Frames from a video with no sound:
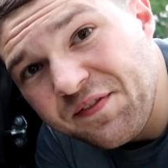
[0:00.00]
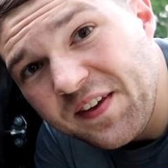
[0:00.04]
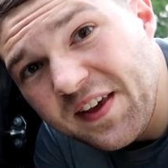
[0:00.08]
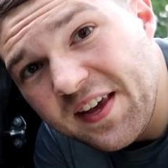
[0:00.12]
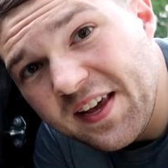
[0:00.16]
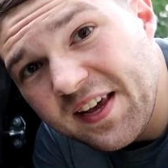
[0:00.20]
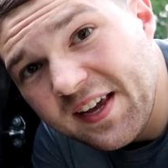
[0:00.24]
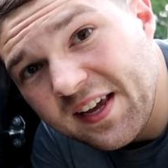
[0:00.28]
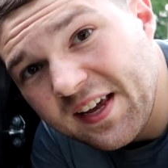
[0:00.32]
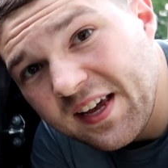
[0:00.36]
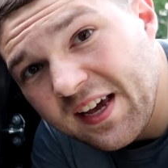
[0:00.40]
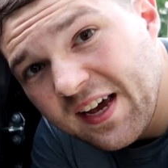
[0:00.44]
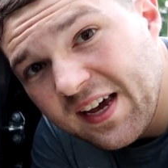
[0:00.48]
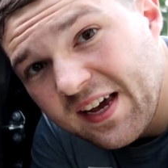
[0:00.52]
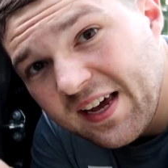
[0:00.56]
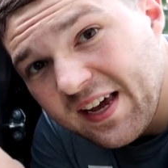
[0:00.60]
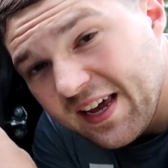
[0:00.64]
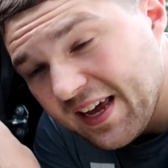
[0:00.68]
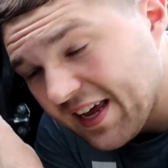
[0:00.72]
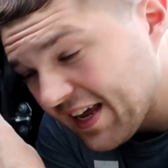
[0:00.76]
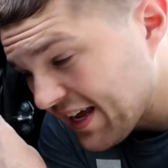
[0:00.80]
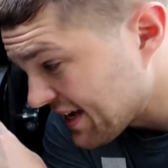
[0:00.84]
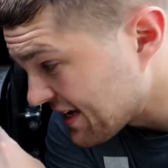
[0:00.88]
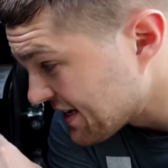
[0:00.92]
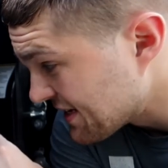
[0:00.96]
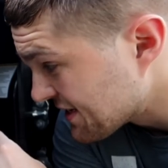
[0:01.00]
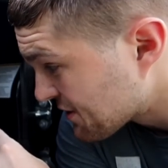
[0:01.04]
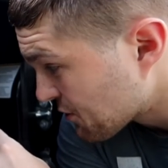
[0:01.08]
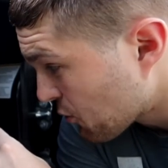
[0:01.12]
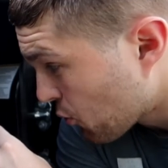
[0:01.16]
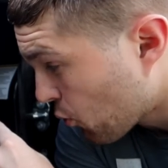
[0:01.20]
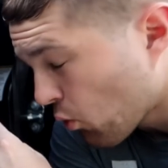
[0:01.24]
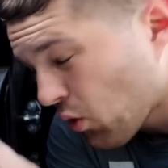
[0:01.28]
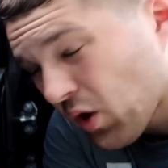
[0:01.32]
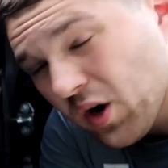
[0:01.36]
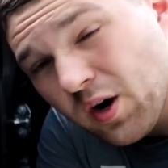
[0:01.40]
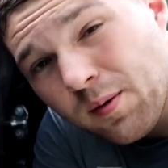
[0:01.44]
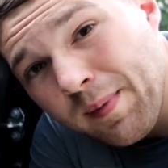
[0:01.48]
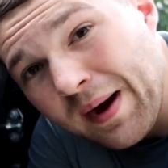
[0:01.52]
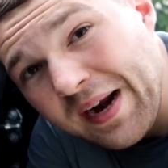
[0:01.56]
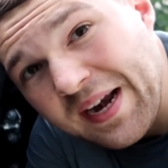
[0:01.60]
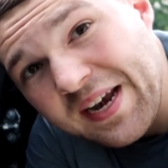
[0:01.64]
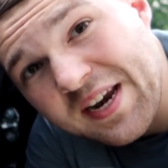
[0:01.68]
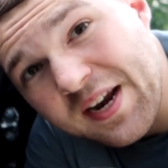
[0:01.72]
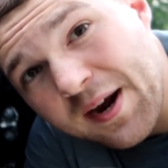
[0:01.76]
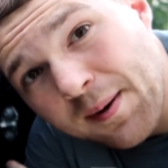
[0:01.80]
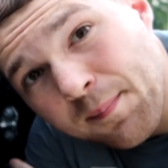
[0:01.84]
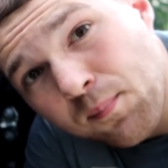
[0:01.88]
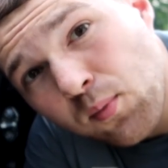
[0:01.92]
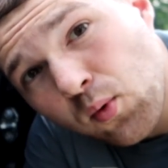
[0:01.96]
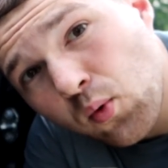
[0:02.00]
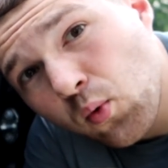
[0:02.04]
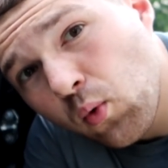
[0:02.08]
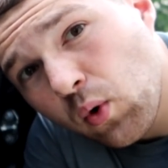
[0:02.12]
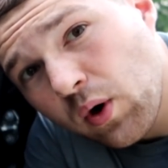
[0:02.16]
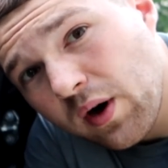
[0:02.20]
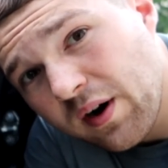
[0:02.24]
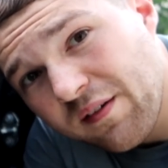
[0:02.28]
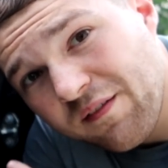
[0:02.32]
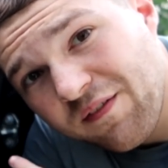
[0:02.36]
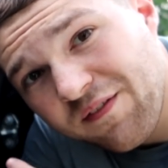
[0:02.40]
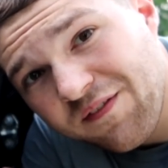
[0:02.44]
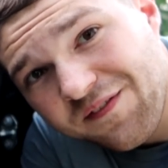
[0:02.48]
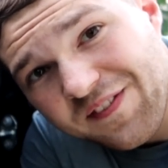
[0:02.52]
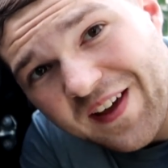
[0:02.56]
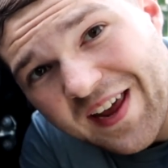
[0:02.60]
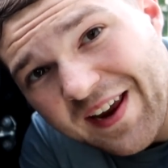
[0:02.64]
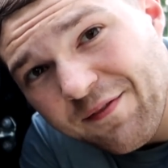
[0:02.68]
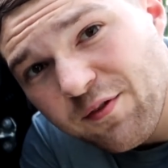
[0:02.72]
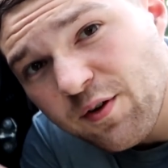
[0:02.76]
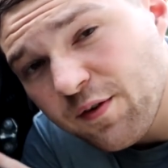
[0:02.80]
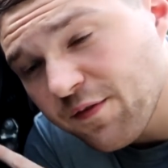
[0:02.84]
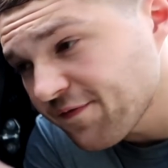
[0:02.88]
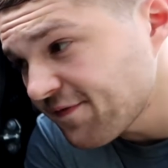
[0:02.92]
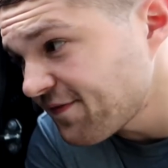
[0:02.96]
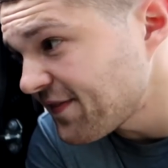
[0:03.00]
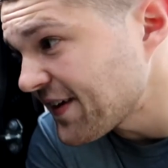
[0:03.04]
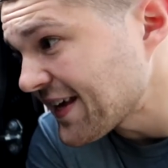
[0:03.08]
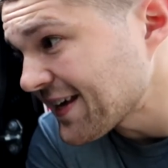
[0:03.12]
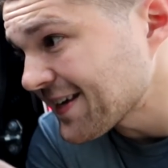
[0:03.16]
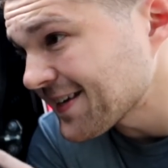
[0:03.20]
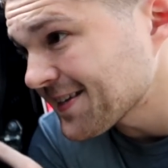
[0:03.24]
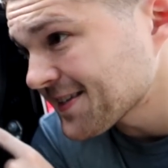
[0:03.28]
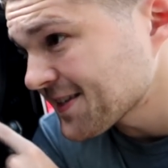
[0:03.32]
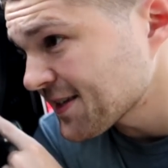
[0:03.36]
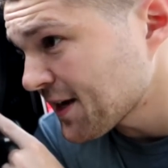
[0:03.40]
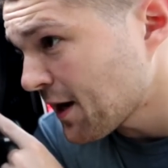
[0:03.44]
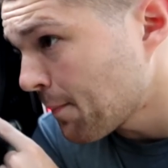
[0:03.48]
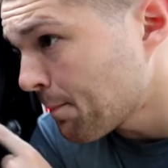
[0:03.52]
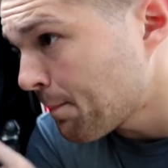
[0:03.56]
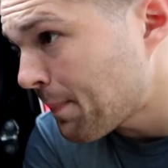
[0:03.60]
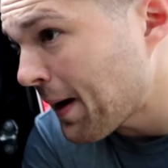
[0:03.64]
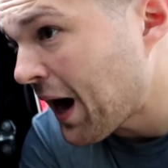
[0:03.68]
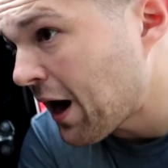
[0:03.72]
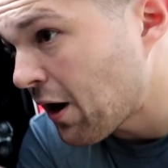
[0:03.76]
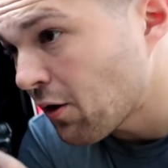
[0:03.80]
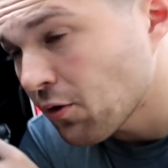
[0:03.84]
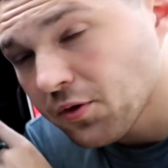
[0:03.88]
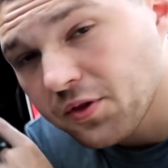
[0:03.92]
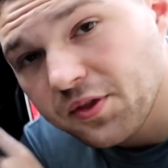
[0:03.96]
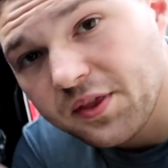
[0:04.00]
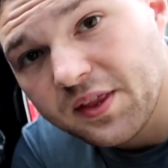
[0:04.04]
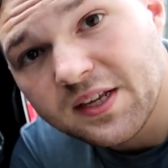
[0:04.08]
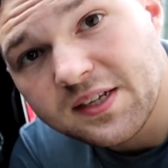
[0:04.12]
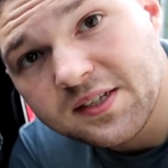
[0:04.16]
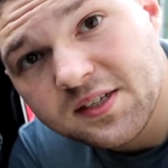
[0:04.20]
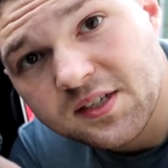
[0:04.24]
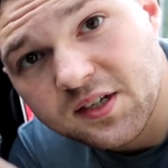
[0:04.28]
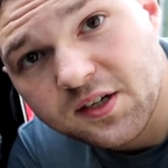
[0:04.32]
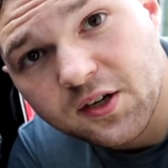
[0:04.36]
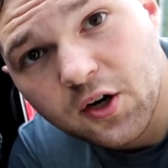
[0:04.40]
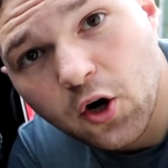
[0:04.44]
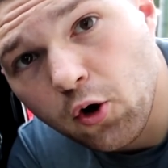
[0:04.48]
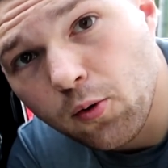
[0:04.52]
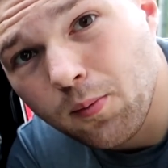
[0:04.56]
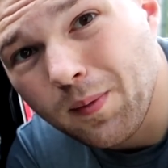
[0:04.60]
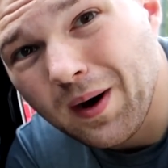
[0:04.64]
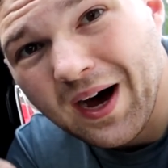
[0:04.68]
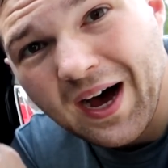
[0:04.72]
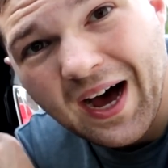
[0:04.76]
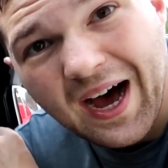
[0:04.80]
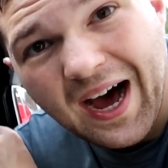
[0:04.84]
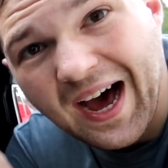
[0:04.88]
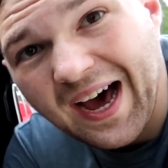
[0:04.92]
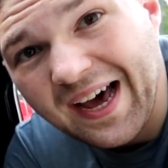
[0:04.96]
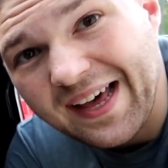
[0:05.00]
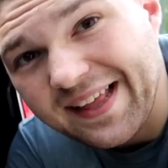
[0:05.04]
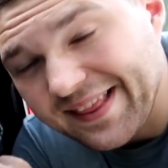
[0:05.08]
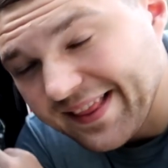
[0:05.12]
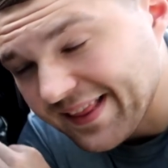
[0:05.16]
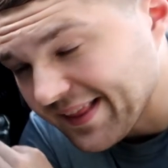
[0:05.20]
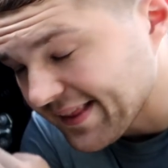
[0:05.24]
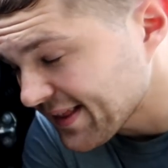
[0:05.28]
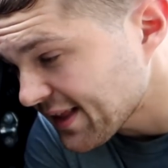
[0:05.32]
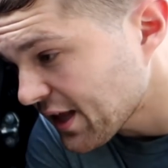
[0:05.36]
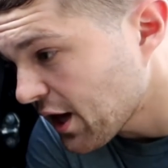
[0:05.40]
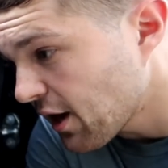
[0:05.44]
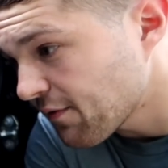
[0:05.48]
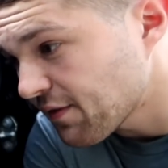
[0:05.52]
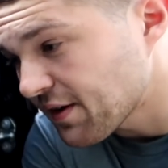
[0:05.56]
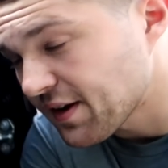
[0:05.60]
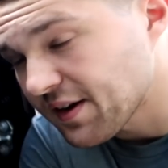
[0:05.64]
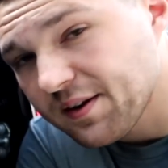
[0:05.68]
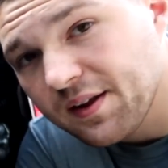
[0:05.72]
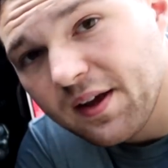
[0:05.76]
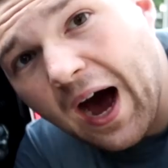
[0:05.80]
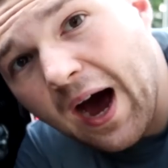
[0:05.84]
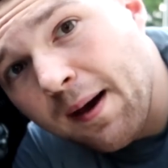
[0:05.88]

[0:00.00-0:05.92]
thing is one of my number one favorite things about this Tacoma. I love it.